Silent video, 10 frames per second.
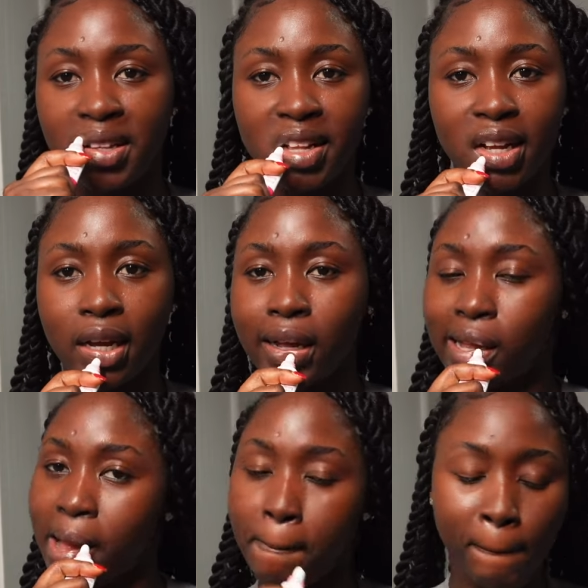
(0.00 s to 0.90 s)
That
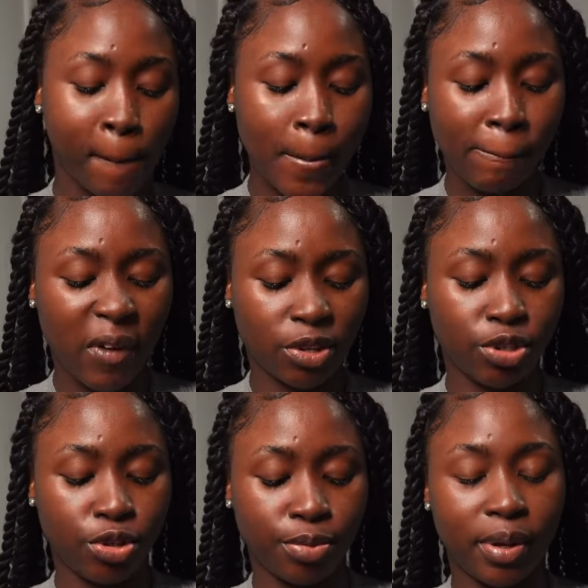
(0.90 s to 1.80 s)

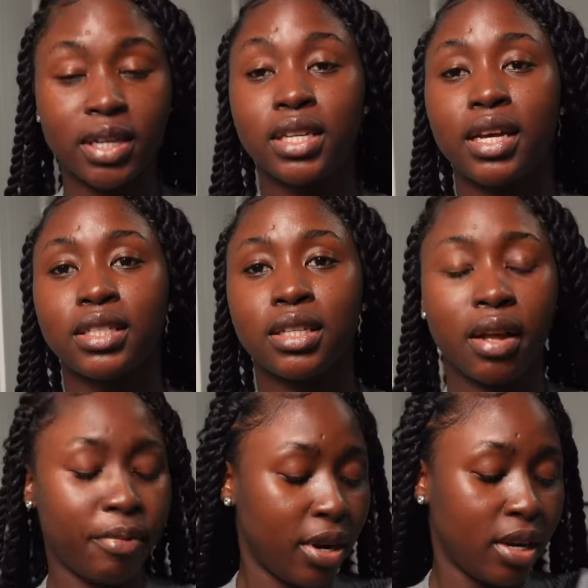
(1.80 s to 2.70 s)
should be exciting.
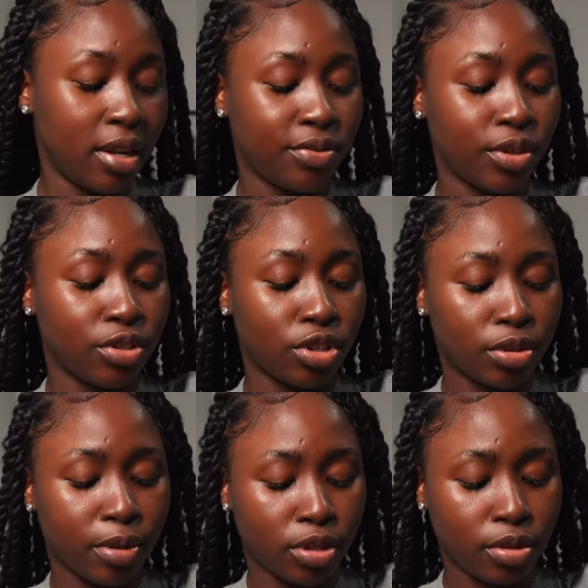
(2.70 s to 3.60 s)
I'm really late for the
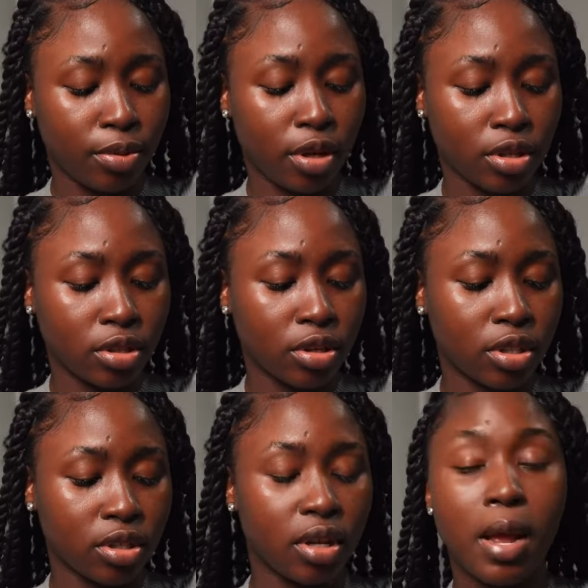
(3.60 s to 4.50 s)
church match, to be honest, because
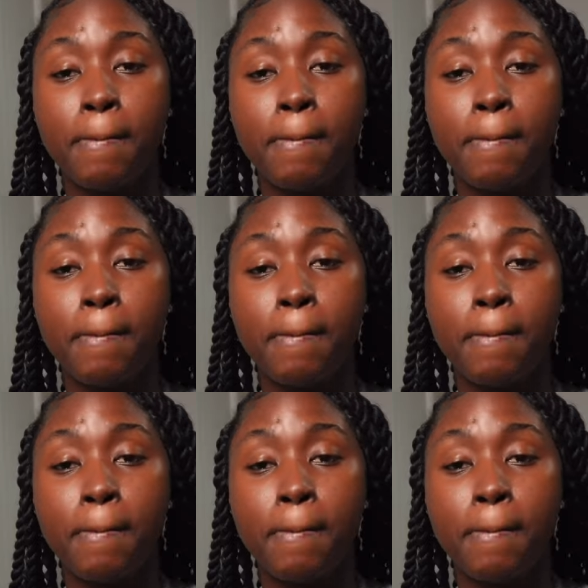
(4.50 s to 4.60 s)
it